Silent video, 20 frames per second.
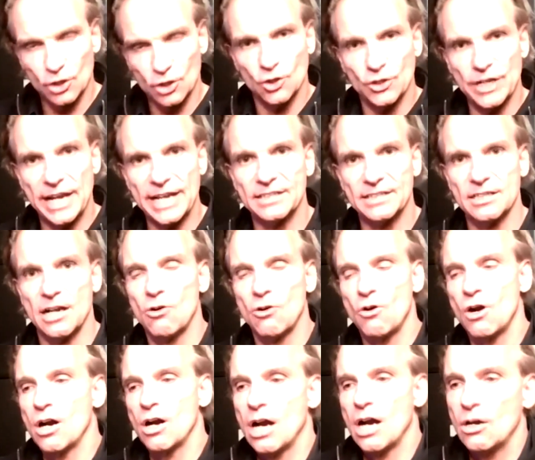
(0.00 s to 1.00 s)
Connect,
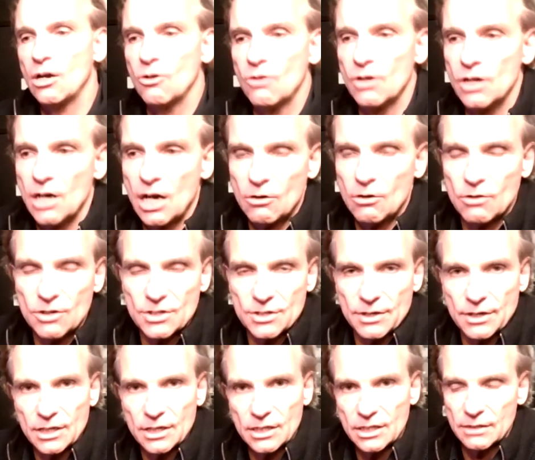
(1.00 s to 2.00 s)

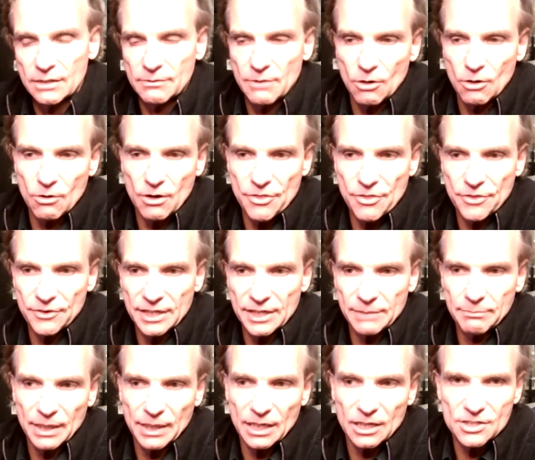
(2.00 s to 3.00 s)
our three
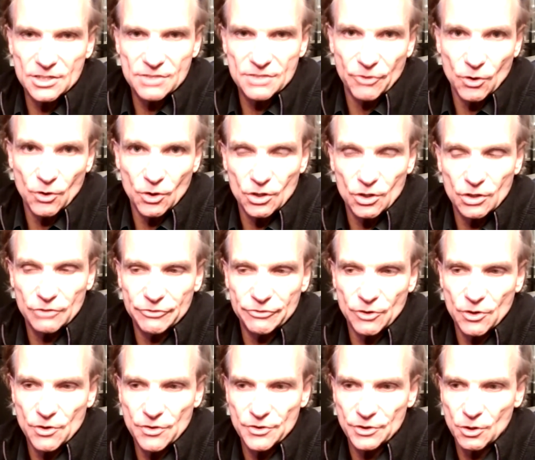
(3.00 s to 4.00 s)
pillars
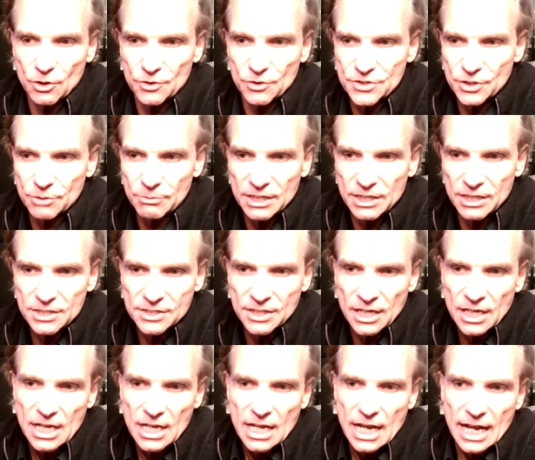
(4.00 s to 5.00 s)
for the consumers.
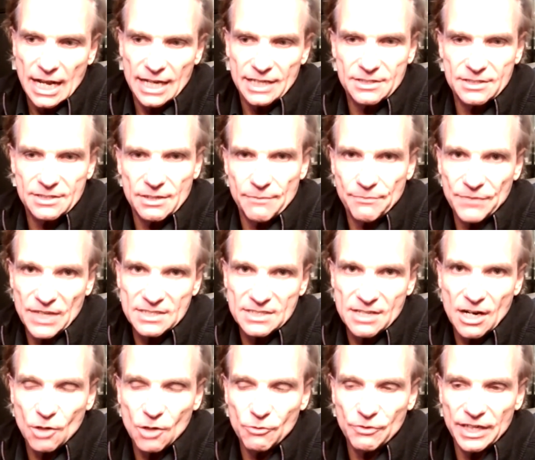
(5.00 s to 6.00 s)
And that's
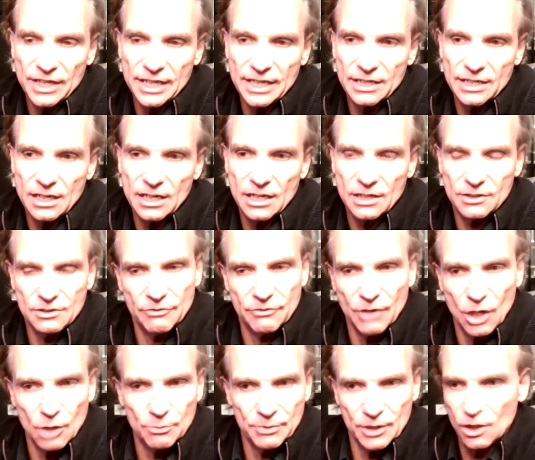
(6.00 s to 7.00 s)
how we
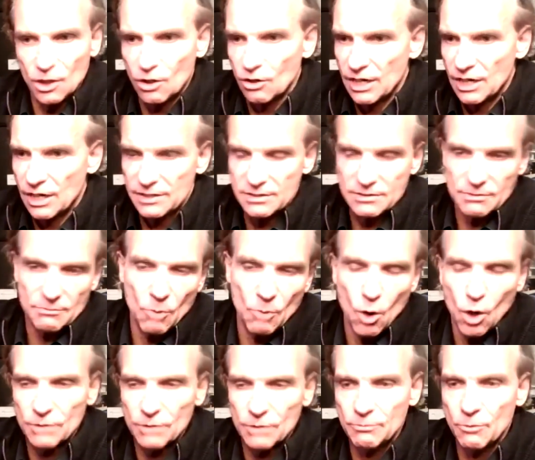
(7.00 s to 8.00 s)
develop, and
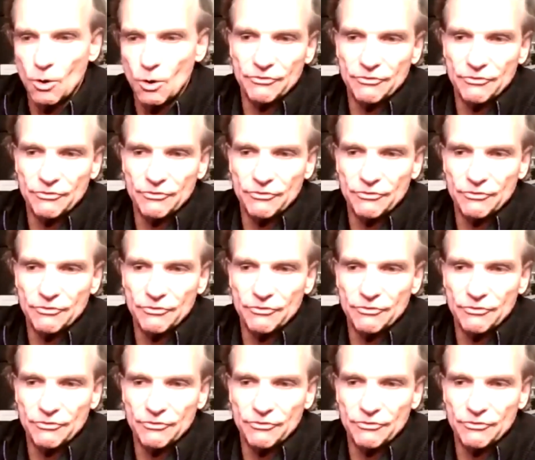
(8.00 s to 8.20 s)
more